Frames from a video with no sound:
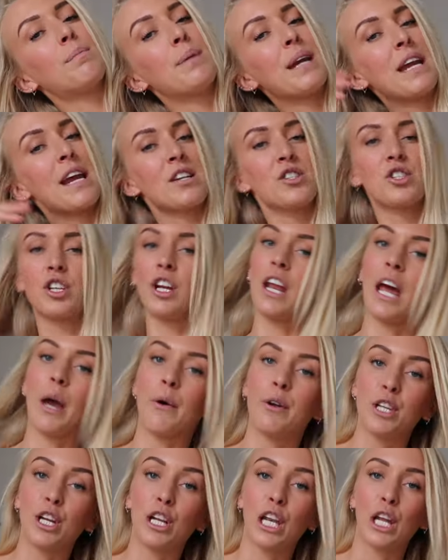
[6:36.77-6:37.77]
the beach, you
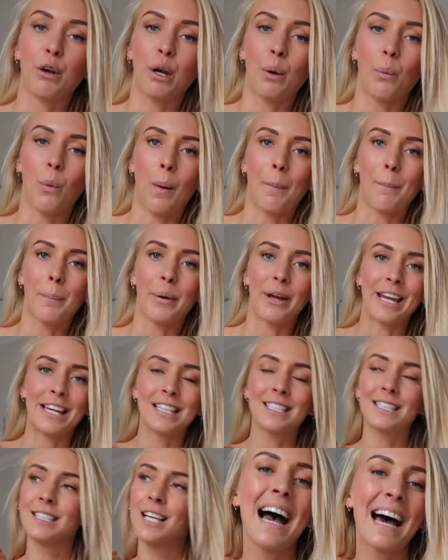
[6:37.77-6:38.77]
know, and your Luna One
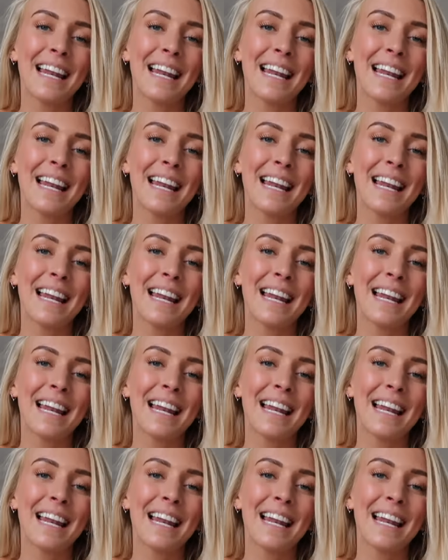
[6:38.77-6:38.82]
Piece.